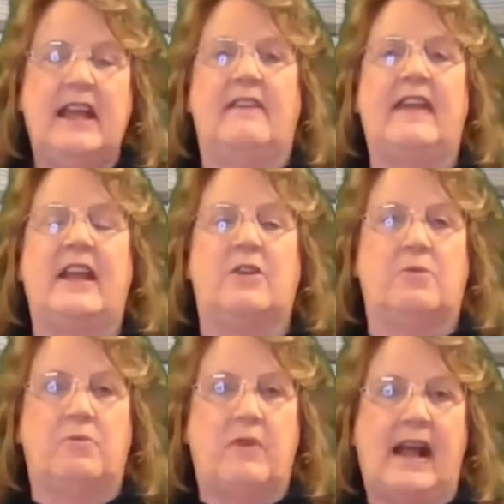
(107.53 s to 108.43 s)
they are
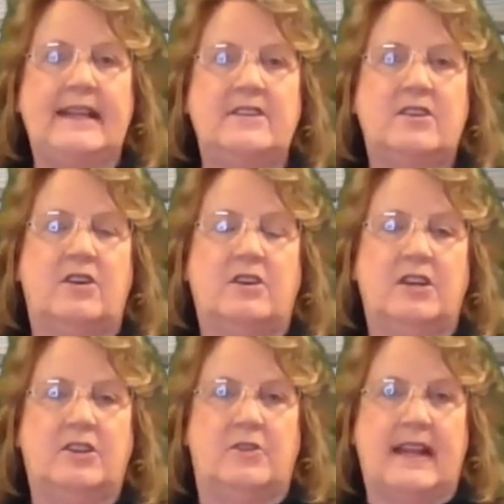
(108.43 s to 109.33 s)
right
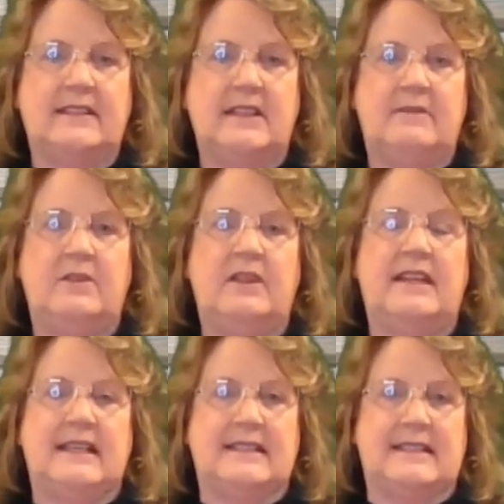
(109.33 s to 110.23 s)
on grade level and
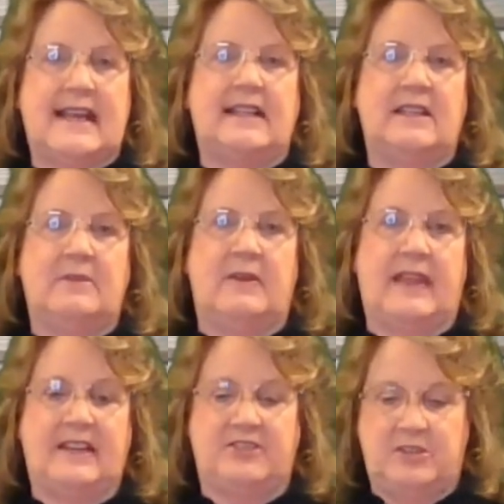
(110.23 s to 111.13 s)
exactly where
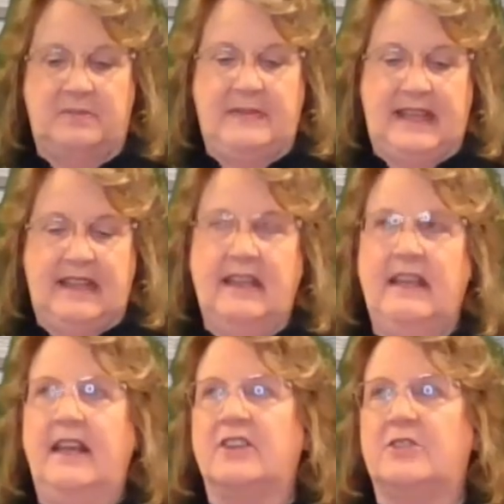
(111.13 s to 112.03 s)
they should be.
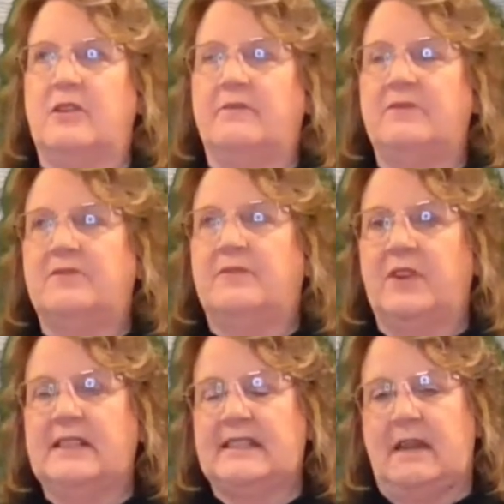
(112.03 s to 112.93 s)
So if, for
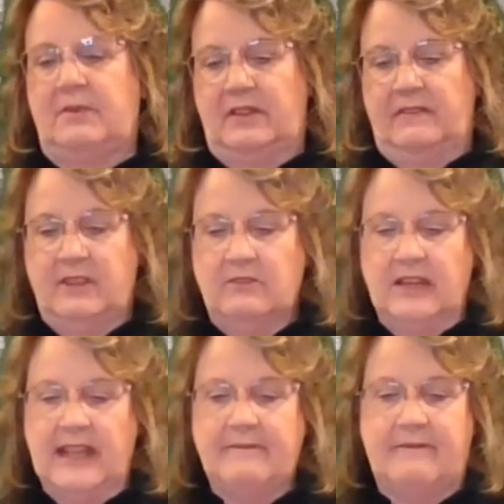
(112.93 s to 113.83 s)
example, if you
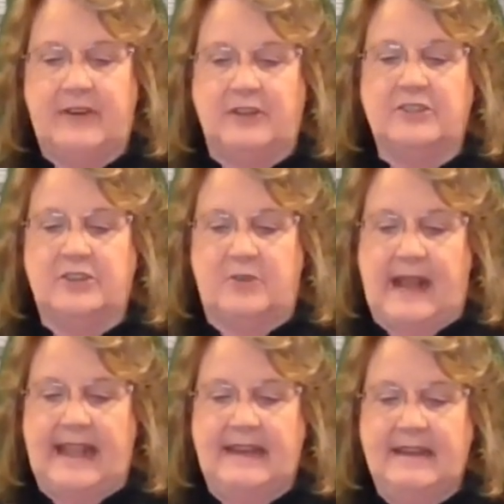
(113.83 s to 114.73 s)
look at first
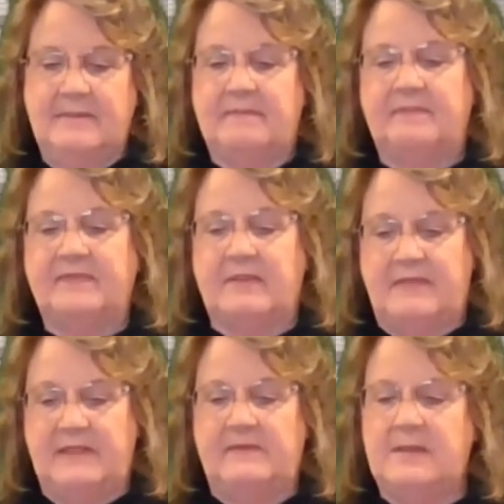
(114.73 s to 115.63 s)
grade,
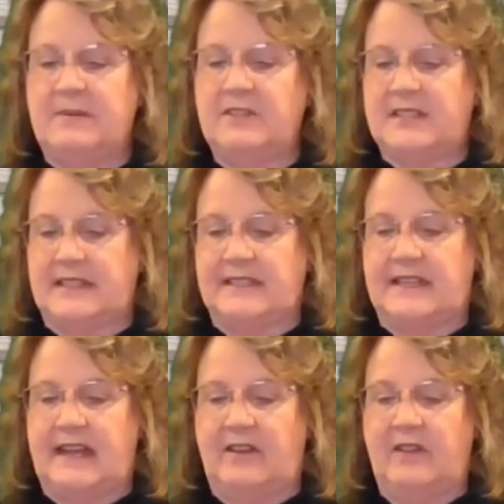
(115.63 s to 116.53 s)
50
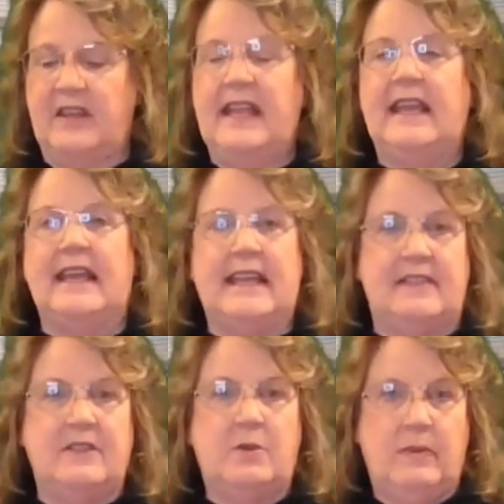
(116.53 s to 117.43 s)
percentile,
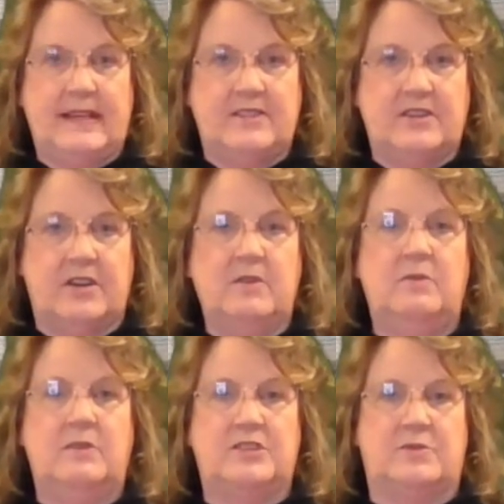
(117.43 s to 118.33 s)
in the winter,
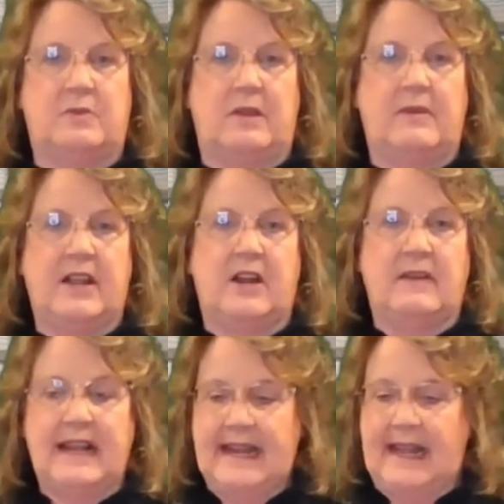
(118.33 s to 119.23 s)
which is where we are
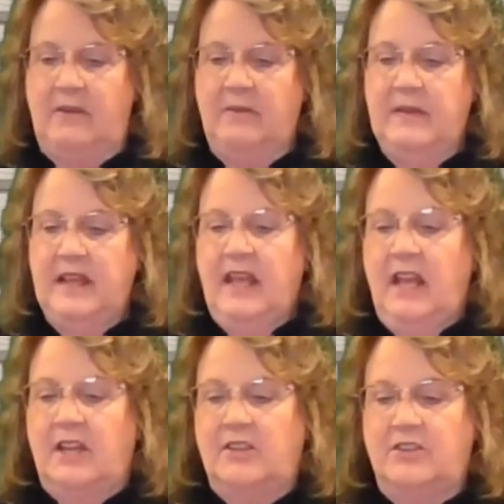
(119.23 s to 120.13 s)
right now,
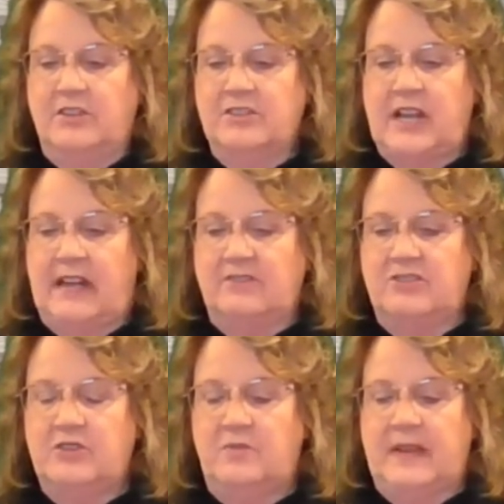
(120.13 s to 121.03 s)
your child
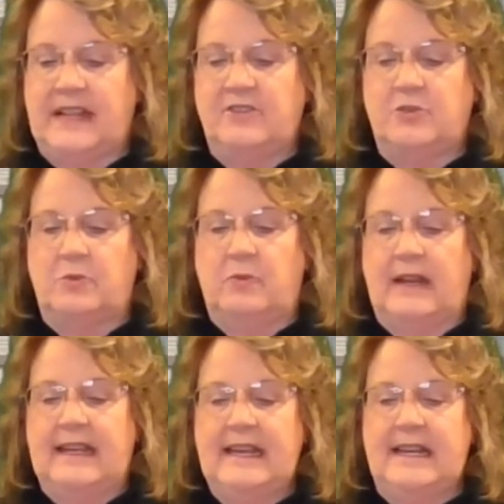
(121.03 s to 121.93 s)
should read
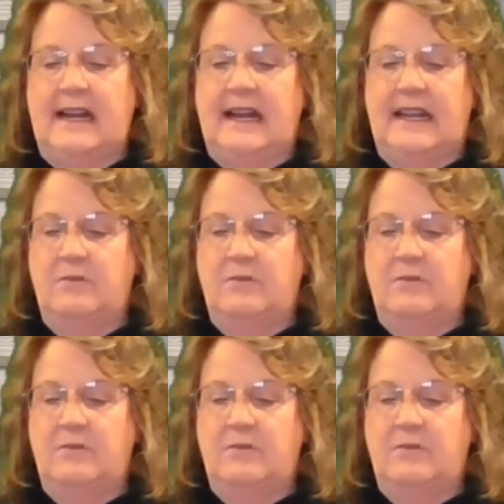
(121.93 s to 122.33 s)
29